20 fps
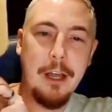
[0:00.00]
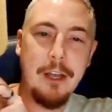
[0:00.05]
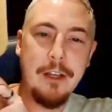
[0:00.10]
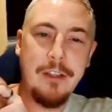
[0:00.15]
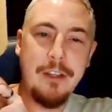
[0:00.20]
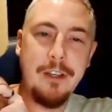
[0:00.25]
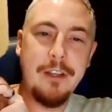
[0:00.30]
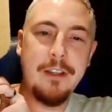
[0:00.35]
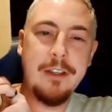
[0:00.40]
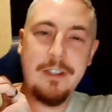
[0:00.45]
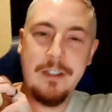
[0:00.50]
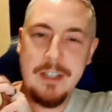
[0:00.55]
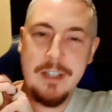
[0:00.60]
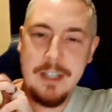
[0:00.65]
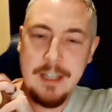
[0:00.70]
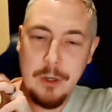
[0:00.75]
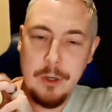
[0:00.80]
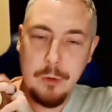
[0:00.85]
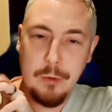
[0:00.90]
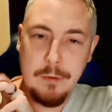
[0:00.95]
So you can
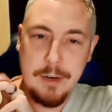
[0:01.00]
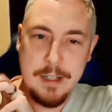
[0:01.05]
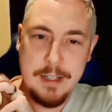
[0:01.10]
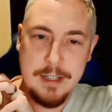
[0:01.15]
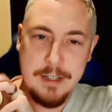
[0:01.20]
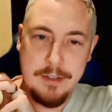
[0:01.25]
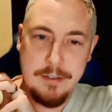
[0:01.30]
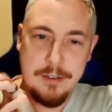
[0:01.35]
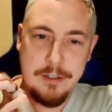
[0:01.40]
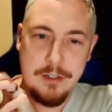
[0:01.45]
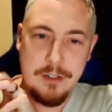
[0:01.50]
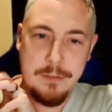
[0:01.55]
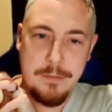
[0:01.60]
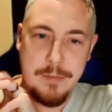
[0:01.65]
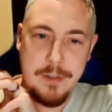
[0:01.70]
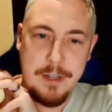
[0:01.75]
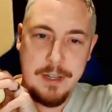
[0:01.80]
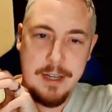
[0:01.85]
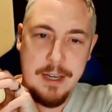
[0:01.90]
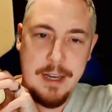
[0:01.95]
see already there is
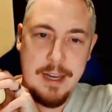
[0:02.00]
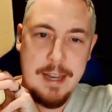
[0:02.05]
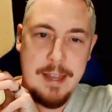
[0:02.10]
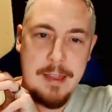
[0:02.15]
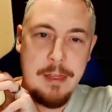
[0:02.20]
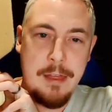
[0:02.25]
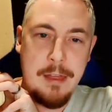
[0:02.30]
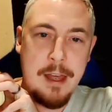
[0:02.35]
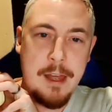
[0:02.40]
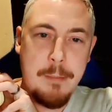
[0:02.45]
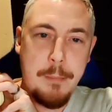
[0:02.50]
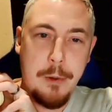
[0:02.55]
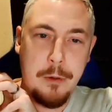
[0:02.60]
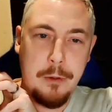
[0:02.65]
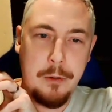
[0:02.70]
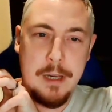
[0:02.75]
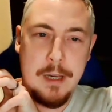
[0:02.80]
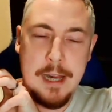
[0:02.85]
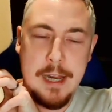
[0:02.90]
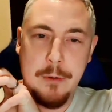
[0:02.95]
something in there
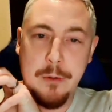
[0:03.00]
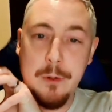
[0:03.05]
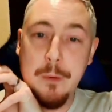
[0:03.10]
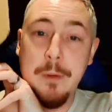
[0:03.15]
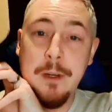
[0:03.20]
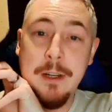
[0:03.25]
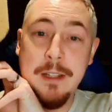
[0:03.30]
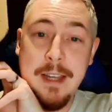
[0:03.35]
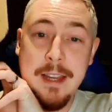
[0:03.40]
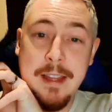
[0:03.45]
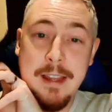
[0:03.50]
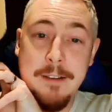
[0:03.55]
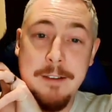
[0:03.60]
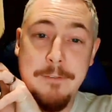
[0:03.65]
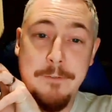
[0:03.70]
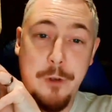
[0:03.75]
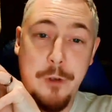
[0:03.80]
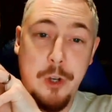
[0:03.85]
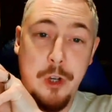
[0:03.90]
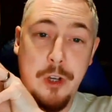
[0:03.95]
poking out. So I'm going to take that
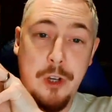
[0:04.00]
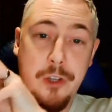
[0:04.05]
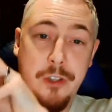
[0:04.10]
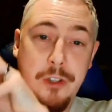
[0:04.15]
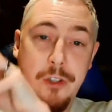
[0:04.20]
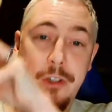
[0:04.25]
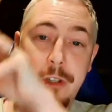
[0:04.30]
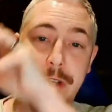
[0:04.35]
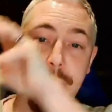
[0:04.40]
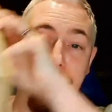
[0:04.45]
first.